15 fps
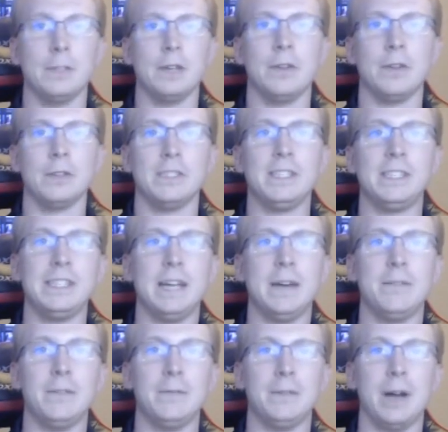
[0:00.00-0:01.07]
other
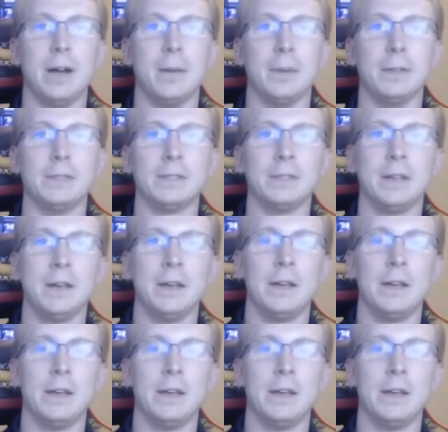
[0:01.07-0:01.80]
CTF environments